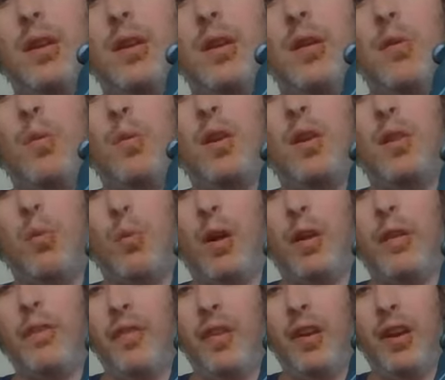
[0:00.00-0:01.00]
with
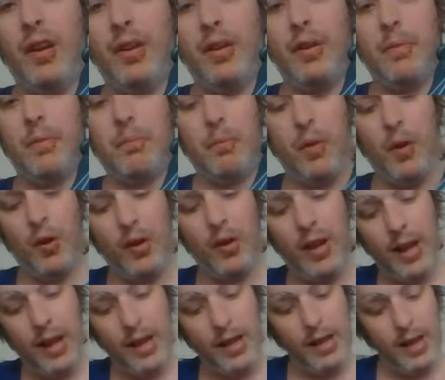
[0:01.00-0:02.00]
one finger,
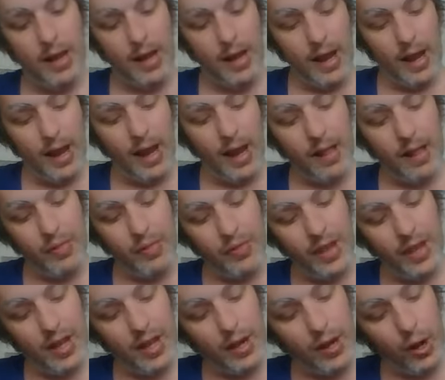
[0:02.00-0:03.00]
okay? And
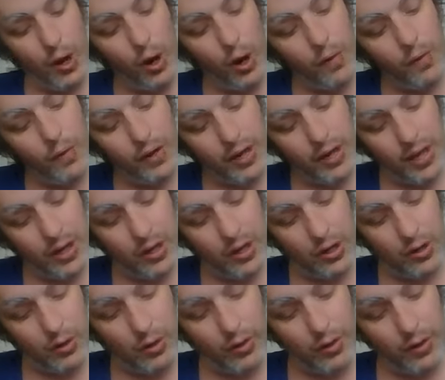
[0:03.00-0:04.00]
then over
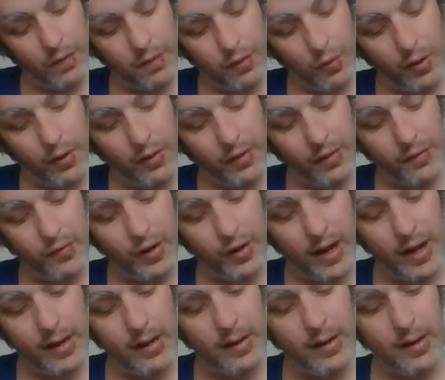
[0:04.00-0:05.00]
here on the 4th
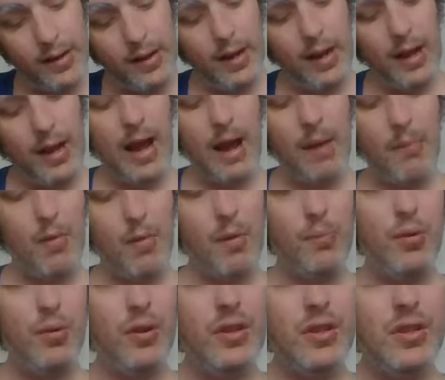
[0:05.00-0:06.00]
fret, I'm going to
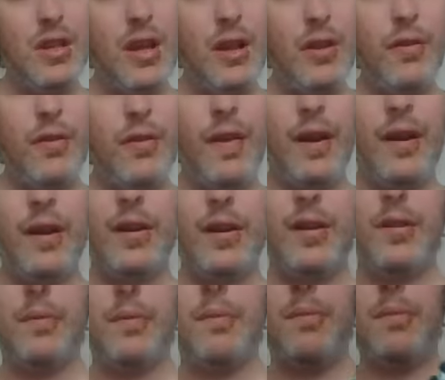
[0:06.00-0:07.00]
put this other finger